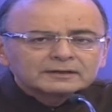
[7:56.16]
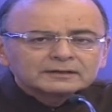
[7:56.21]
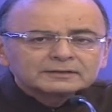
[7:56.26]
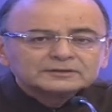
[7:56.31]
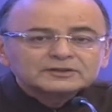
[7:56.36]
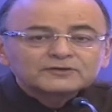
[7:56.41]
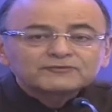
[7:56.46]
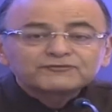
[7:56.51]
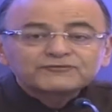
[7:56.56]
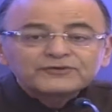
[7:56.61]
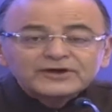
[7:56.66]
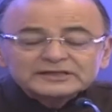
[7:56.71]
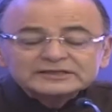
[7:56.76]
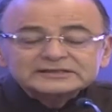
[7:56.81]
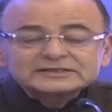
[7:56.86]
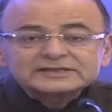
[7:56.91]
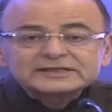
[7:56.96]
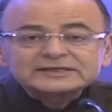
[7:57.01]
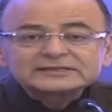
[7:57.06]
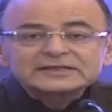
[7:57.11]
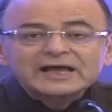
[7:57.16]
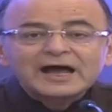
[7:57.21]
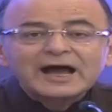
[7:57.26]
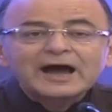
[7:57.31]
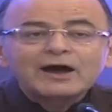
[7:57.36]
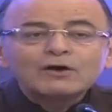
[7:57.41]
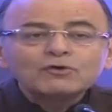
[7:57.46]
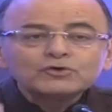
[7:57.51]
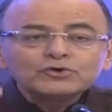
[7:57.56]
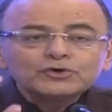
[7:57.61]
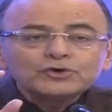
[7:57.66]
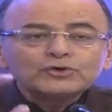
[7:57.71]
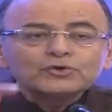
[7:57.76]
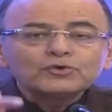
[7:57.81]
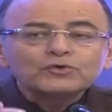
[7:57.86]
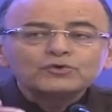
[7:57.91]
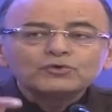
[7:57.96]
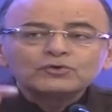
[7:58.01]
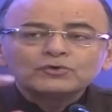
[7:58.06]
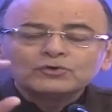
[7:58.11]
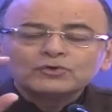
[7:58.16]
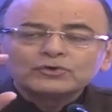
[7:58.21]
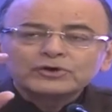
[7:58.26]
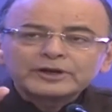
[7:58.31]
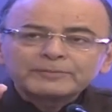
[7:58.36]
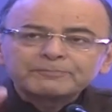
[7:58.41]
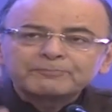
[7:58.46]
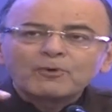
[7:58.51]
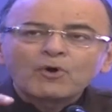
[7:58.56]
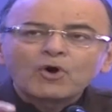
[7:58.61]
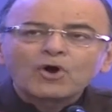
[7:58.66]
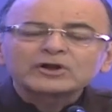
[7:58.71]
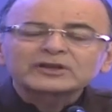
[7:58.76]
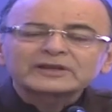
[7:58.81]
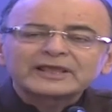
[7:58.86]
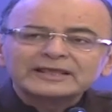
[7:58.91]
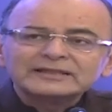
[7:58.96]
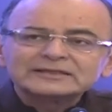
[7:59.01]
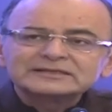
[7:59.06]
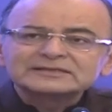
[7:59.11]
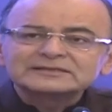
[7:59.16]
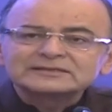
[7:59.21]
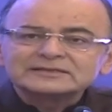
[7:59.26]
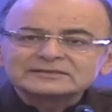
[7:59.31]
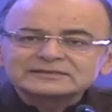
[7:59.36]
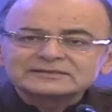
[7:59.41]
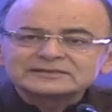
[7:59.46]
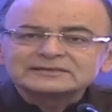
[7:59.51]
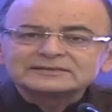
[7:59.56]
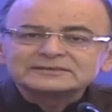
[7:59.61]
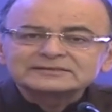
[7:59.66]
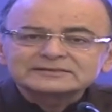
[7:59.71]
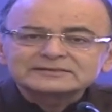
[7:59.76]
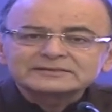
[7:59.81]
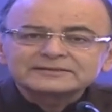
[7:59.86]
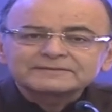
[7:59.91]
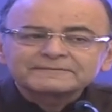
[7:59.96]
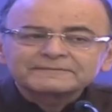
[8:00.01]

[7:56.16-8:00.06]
The first is how do you report instances